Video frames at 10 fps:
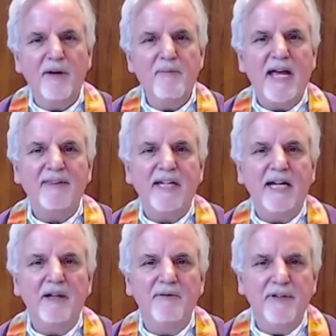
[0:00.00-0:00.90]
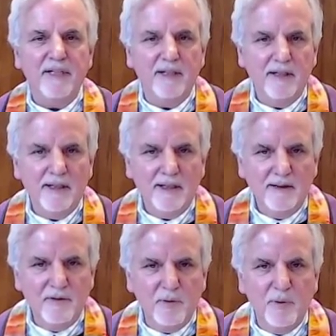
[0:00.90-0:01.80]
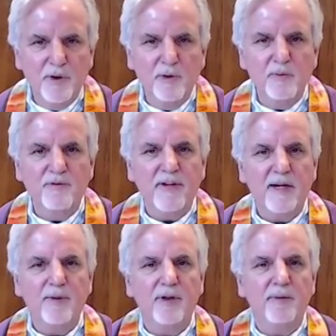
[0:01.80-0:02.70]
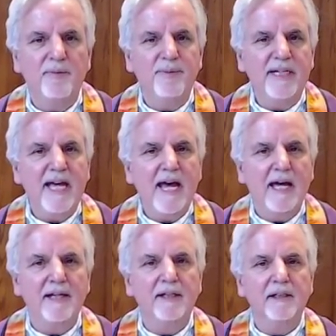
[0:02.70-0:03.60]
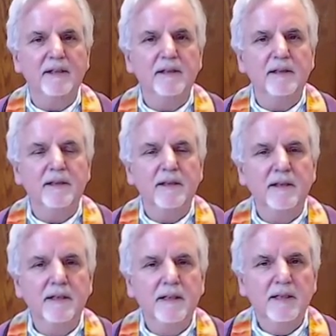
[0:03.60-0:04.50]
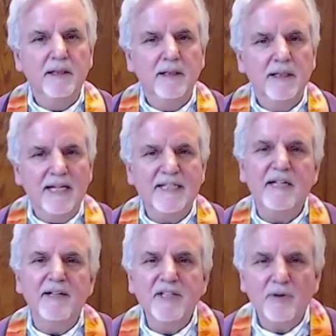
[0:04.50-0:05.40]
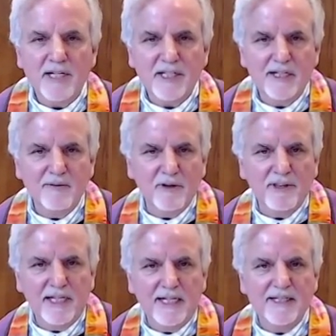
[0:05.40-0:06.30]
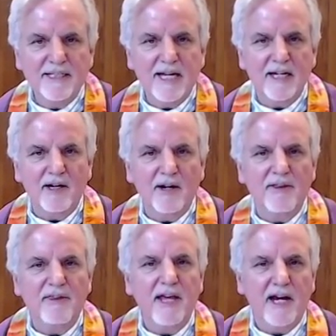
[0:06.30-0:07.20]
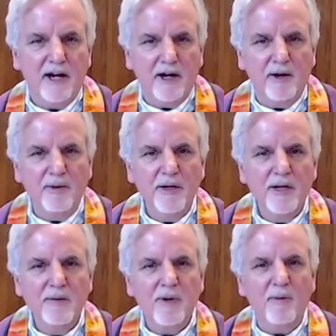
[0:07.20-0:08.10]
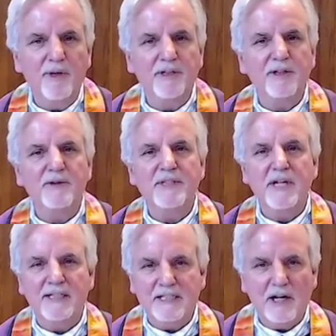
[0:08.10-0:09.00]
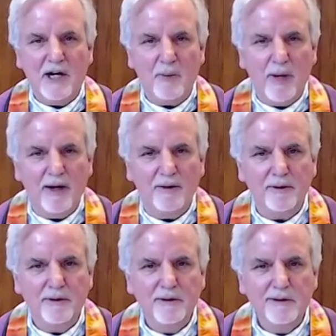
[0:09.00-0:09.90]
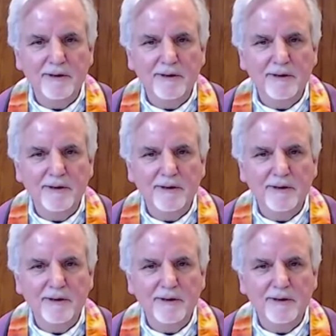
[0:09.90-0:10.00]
And from that, the elephant in the room fable began as an illustration of the things that are there but we choose not to talk about.